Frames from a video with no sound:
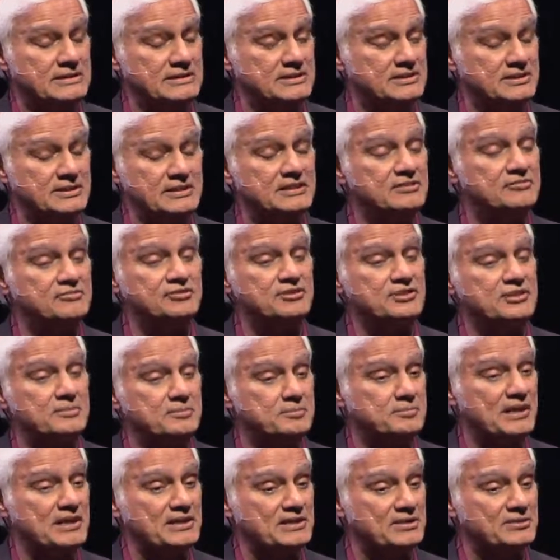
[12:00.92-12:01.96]
in the infinite
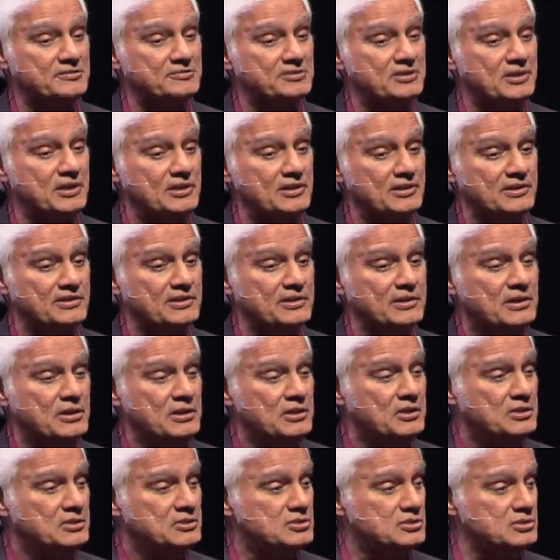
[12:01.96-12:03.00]
mind of God
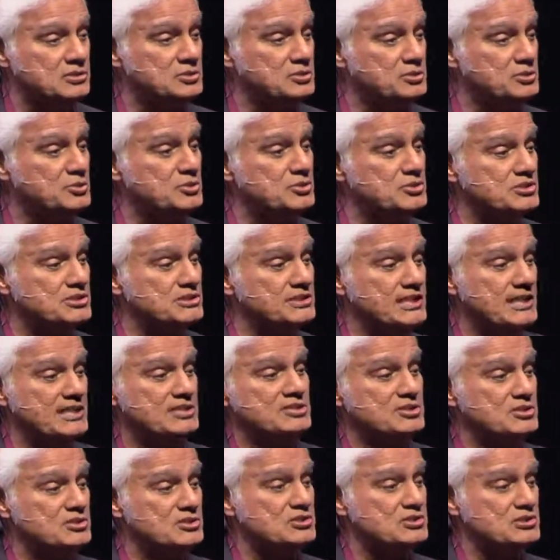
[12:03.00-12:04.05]
to use the
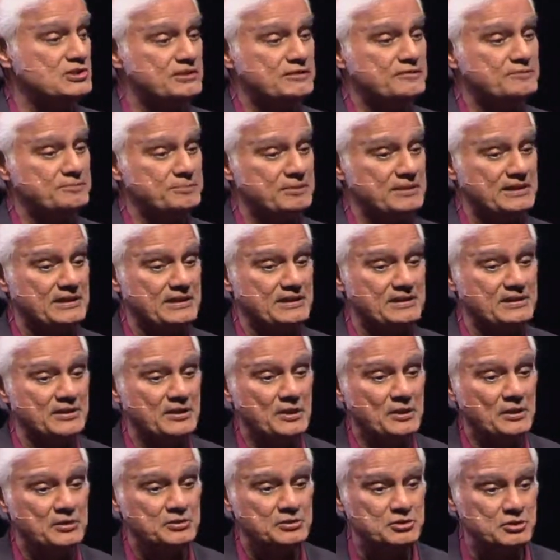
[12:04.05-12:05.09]
agency of pain
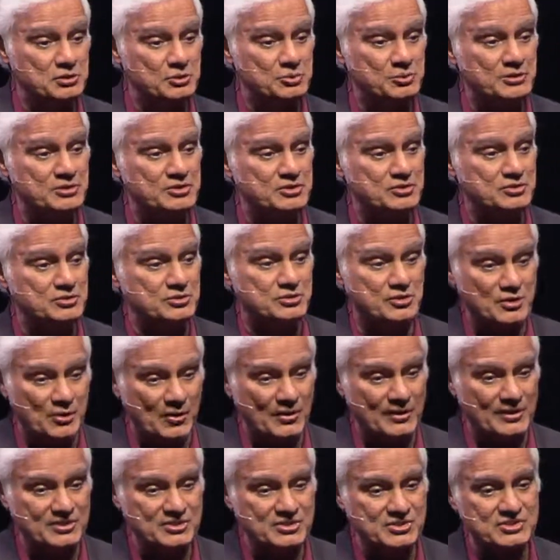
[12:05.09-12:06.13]
through which to
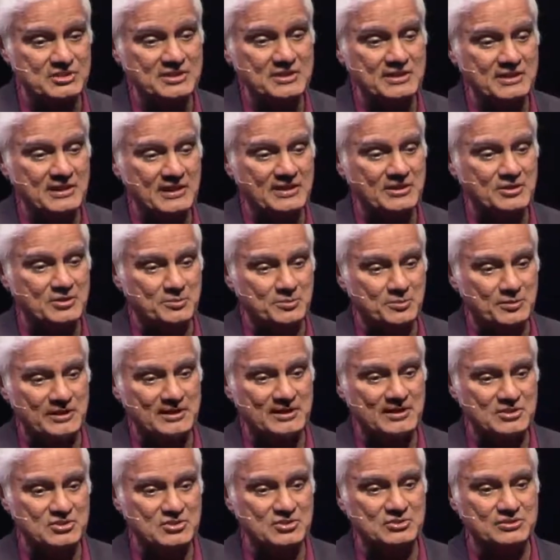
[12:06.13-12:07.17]
draw us and to
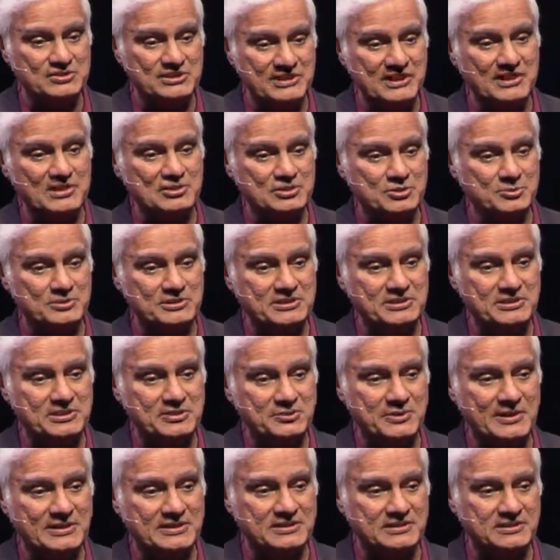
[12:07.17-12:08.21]
bring us to the ultimate
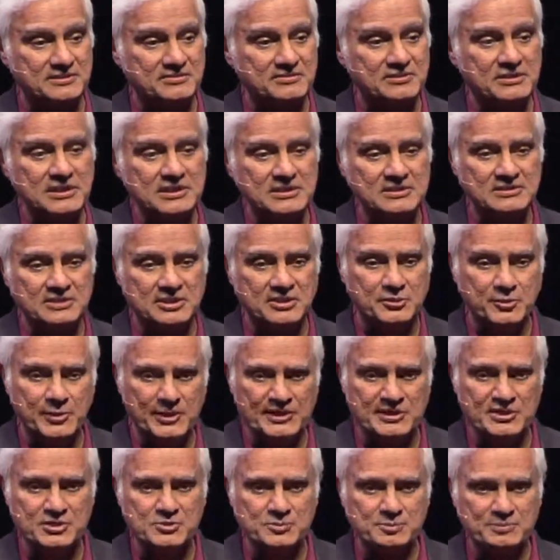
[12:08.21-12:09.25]
corrective? The
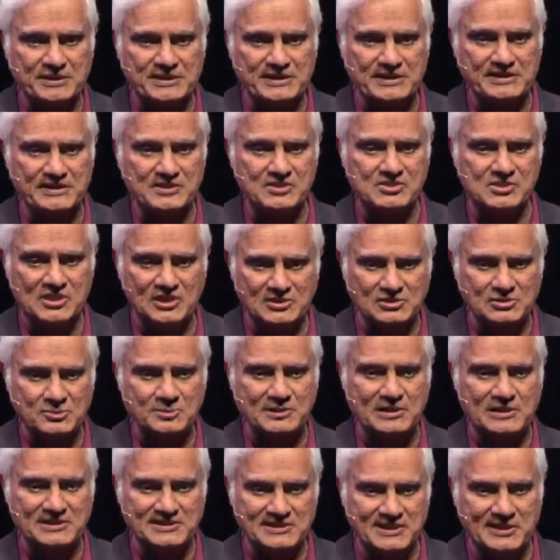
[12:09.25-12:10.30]
greatest pain is
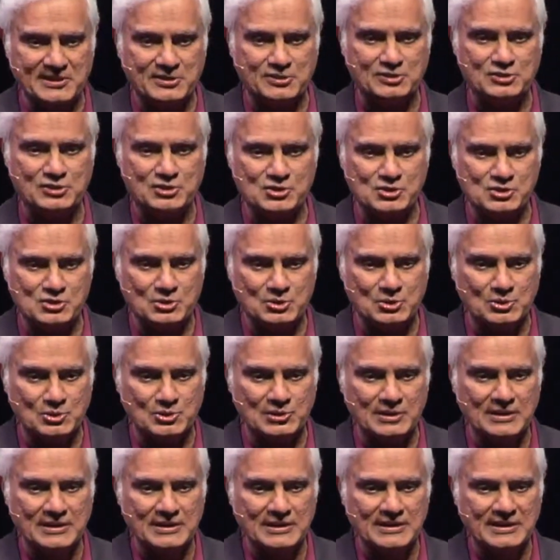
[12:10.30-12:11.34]
ultimately that of the soul